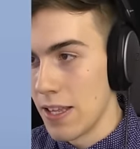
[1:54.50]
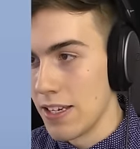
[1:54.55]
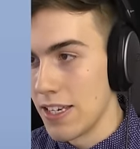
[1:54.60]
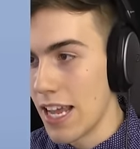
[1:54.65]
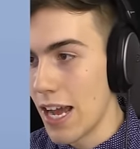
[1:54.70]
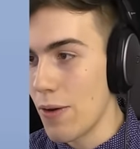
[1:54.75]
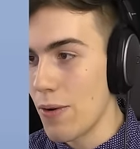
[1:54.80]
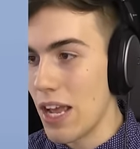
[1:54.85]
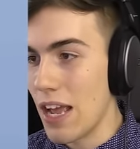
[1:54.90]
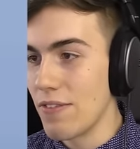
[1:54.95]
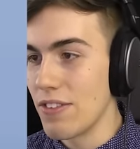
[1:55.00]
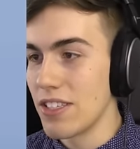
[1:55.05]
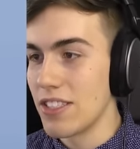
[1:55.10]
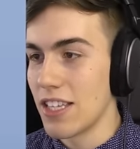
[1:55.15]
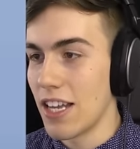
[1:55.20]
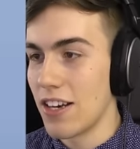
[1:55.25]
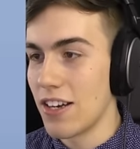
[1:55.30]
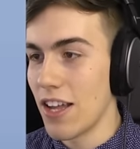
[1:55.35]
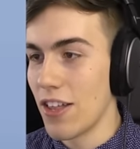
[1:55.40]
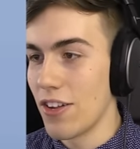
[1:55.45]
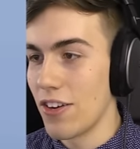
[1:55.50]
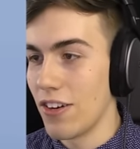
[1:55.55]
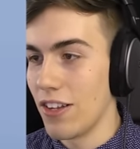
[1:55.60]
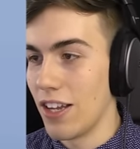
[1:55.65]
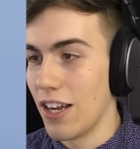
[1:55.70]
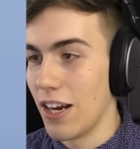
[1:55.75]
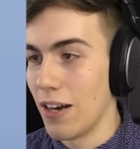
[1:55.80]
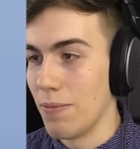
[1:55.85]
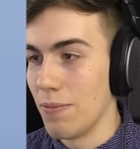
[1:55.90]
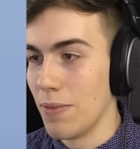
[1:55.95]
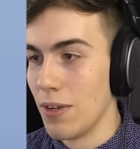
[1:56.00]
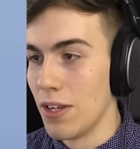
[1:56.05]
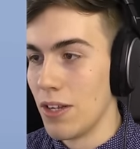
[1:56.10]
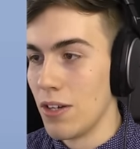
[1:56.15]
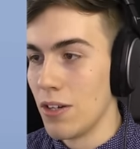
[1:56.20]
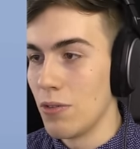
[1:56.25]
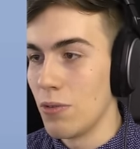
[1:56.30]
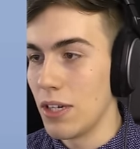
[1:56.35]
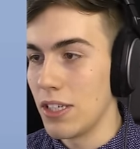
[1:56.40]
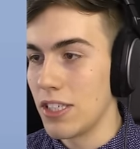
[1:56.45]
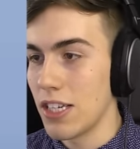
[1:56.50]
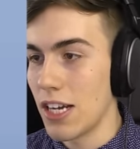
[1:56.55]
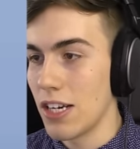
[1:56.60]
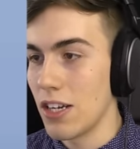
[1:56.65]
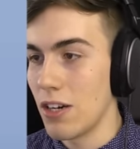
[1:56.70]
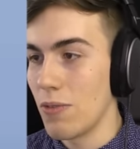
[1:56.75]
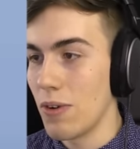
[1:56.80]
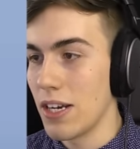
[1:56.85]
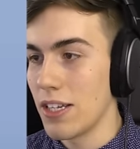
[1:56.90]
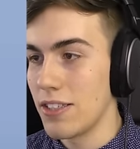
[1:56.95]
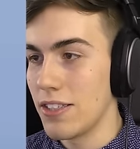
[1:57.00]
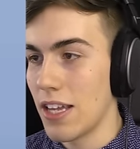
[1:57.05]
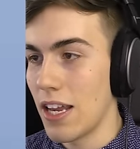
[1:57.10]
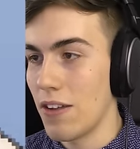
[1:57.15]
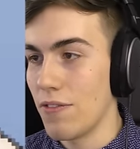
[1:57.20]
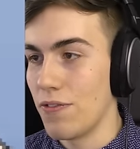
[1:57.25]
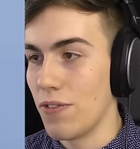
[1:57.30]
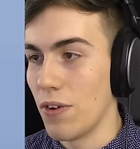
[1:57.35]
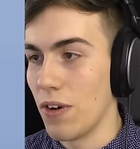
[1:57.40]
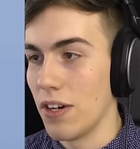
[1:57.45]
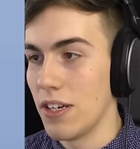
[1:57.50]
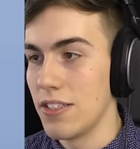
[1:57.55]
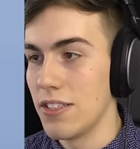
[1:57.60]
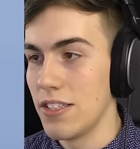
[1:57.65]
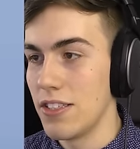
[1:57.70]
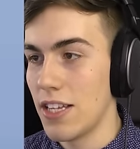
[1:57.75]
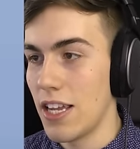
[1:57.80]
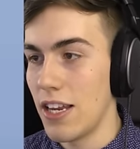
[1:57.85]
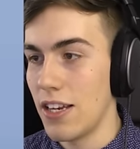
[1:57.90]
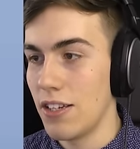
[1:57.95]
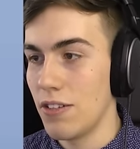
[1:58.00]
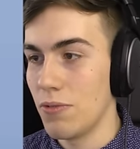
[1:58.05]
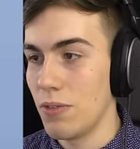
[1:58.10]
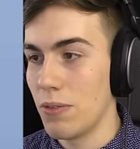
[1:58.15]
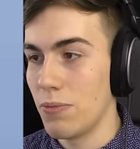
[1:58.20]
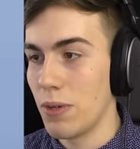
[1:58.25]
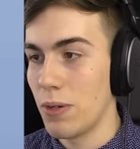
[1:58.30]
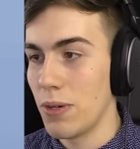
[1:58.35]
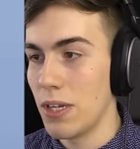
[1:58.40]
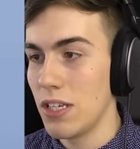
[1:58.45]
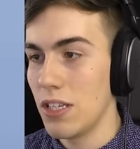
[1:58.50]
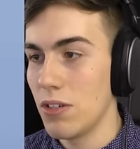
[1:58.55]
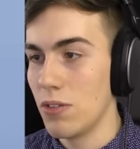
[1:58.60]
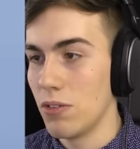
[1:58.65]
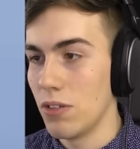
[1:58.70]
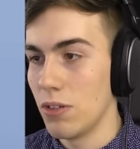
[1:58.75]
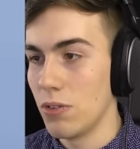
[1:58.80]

Now we have to set another alarm. What time do I want to set it for? Is this it? What, what do I do?